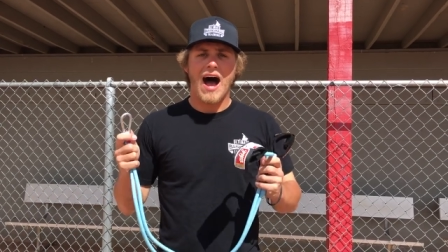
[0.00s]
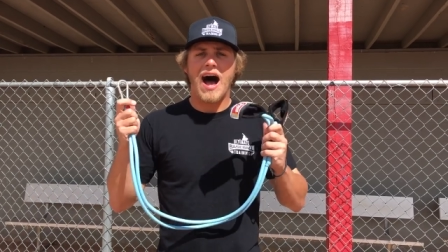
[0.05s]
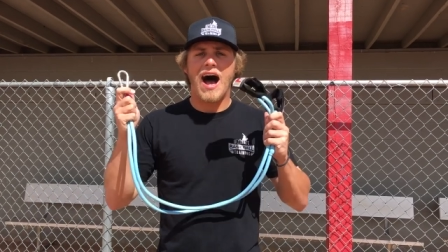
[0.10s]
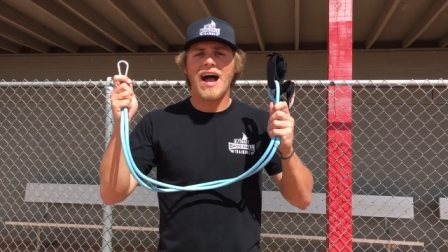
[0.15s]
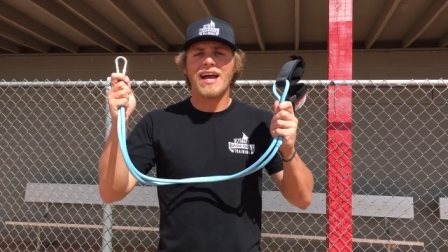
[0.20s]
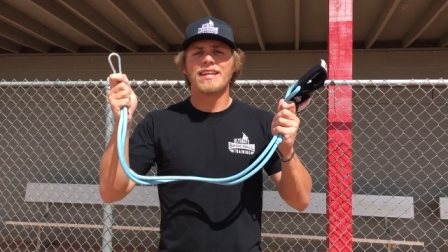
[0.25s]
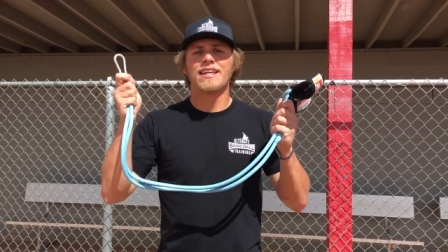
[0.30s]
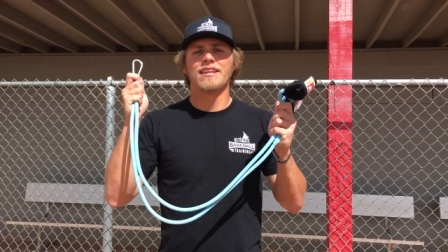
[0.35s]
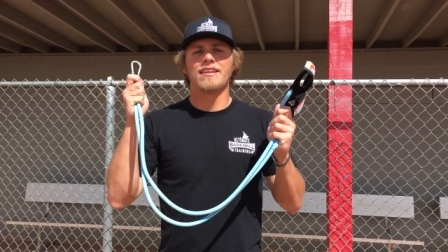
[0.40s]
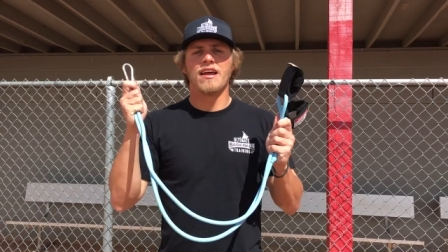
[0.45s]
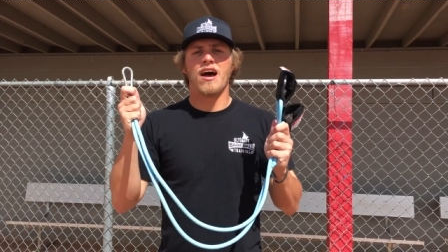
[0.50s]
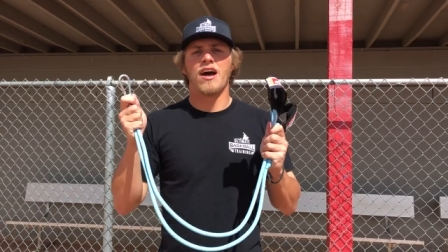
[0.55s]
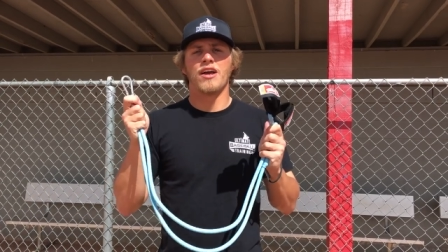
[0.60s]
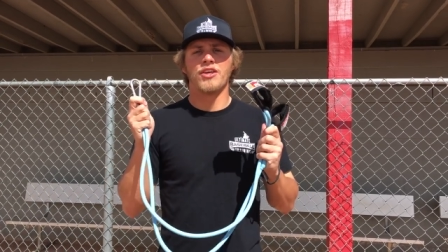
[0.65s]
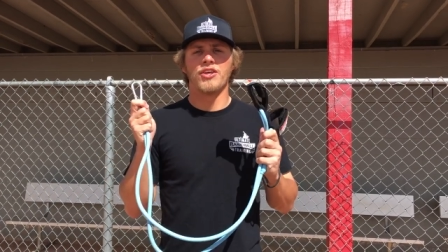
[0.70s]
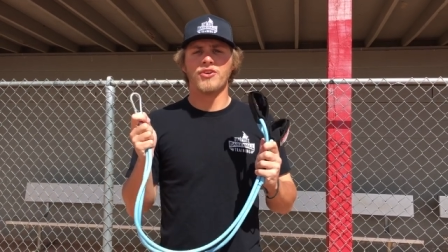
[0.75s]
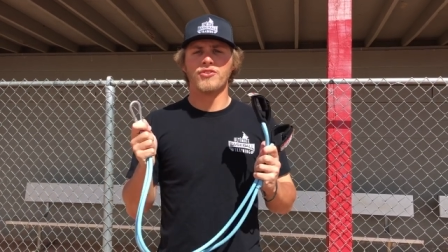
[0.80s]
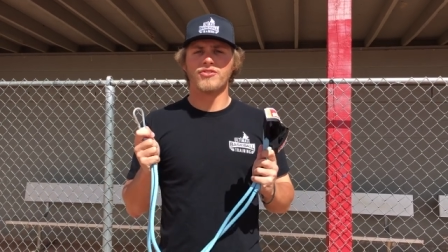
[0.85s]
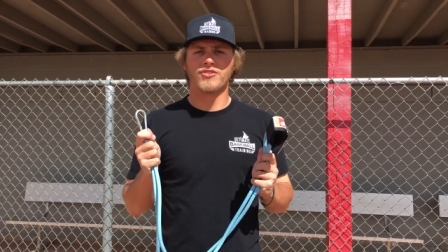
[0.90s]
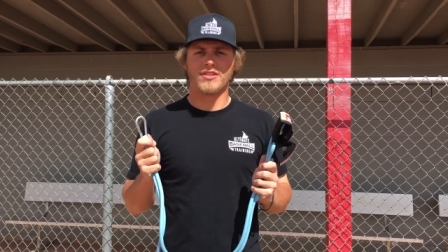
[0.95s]
I did
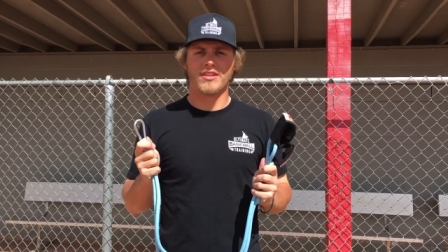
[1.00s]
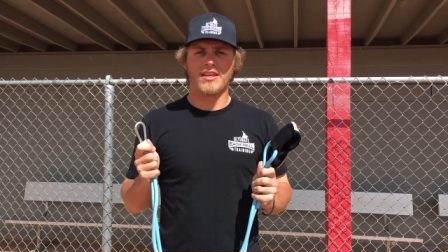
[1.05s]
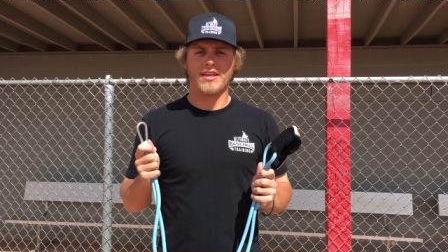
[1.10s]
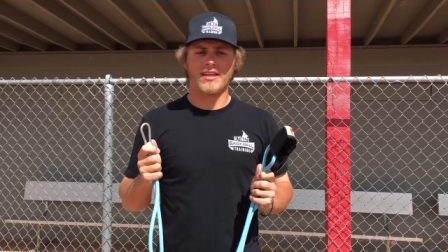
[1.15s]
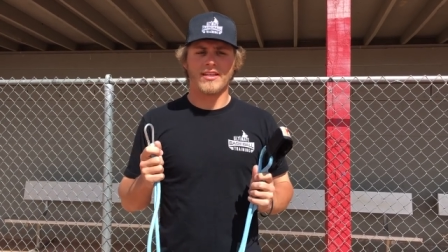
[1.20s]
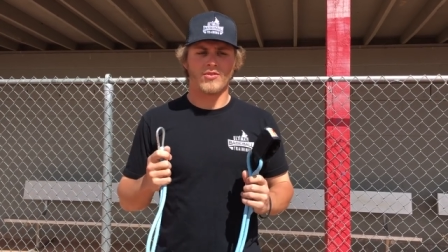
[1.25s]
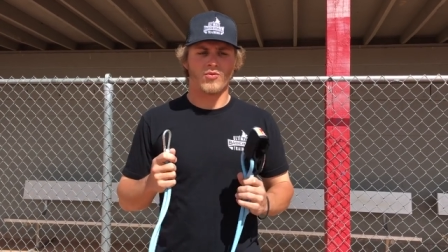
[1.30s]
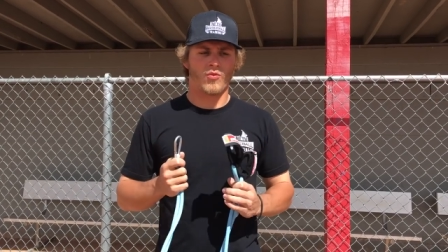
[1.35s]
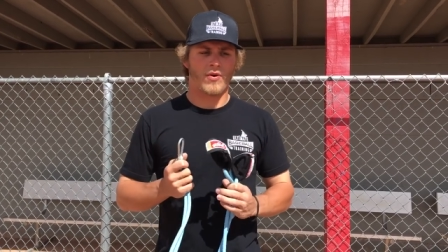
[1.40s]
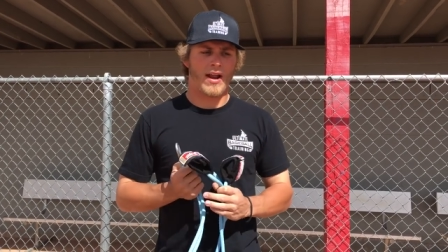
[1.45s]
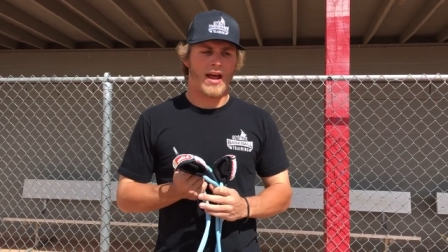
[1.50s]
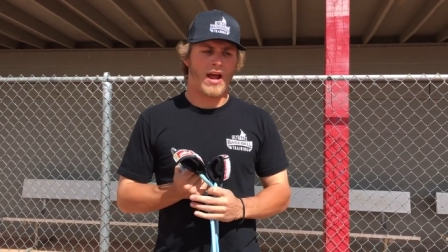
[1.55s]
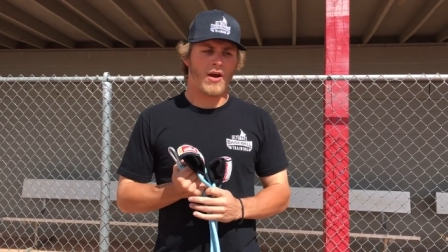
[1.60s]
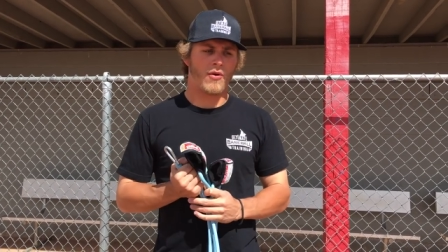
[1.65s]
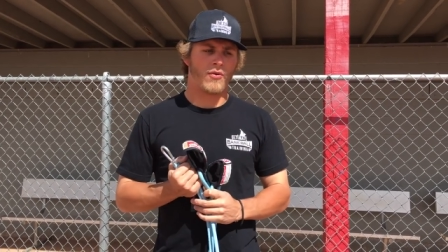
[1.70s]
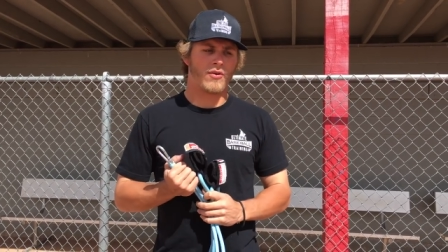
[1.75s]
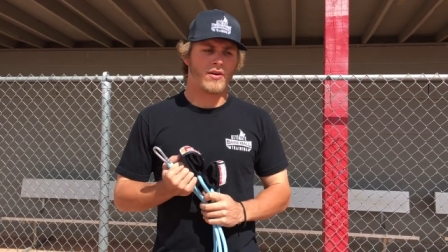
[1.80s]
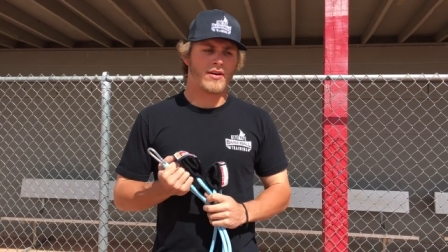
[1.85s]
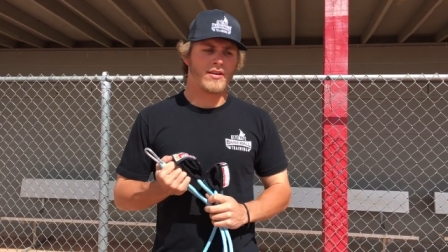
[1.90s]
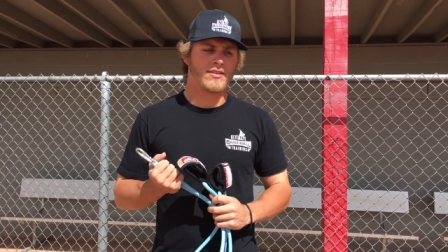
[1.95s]
not use these when I
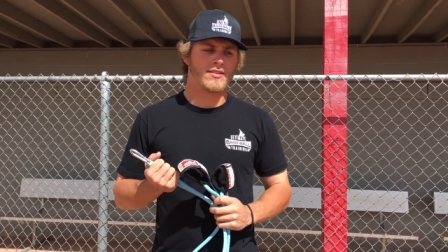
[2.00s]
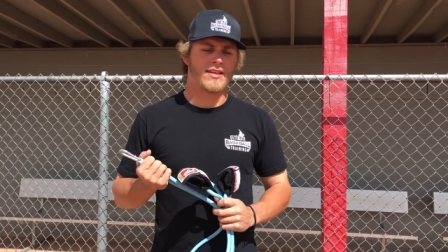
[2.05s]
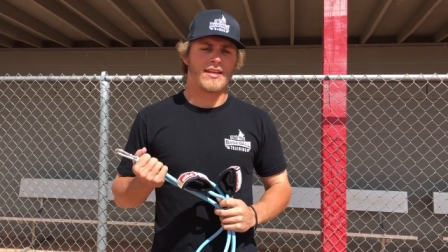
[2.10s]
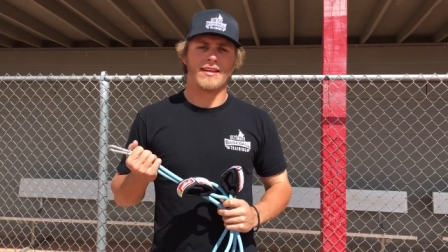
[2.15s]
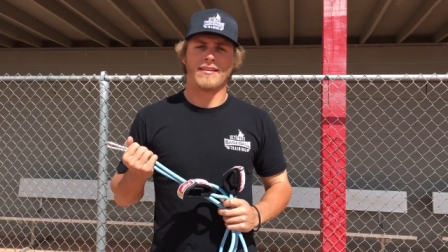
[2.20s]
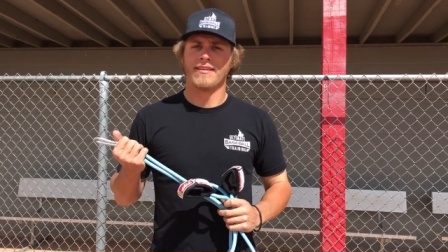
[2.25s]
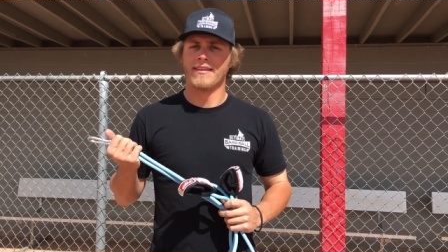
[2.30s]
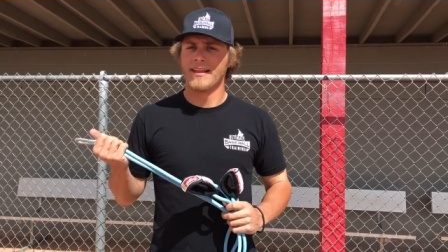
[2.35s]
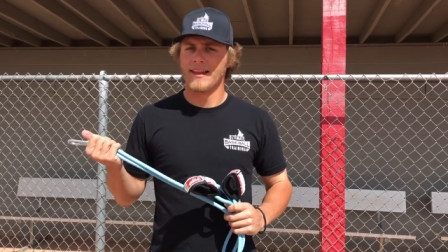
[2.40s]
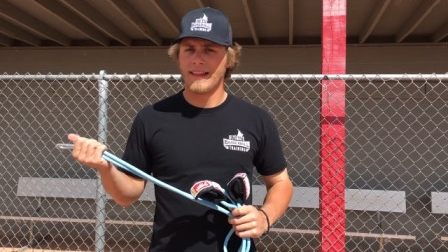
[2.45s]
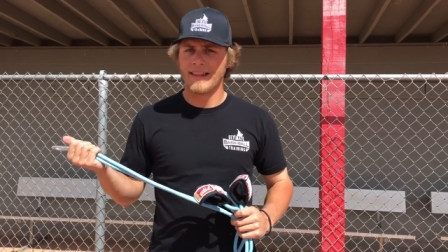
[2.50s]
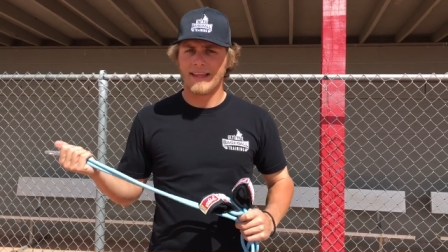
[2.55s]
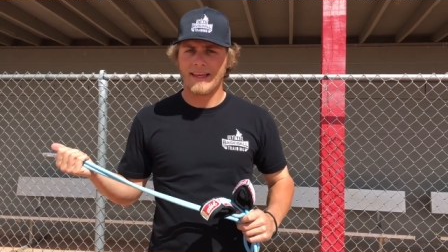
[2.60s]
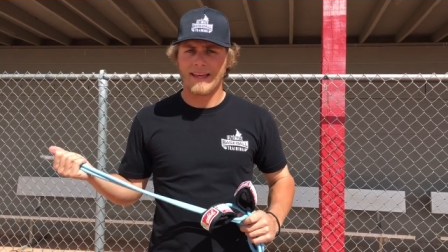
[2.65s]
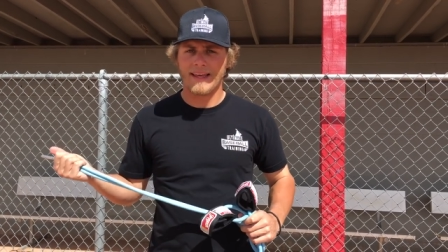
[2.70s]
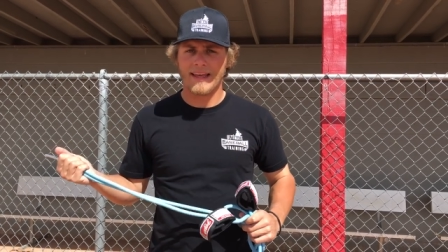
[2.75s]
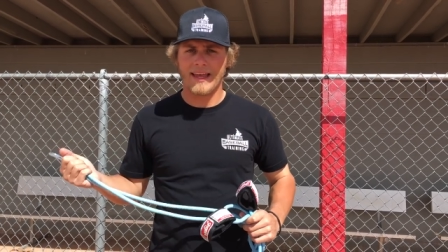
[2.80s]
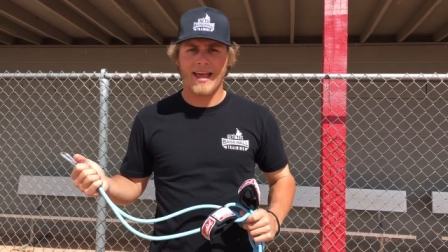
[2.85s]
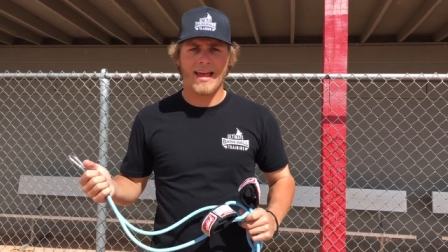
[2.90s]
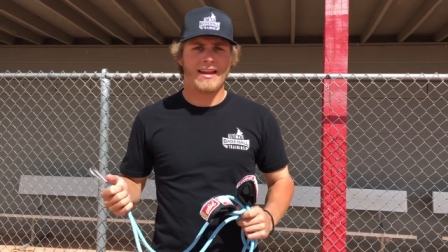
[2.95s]
was in Little League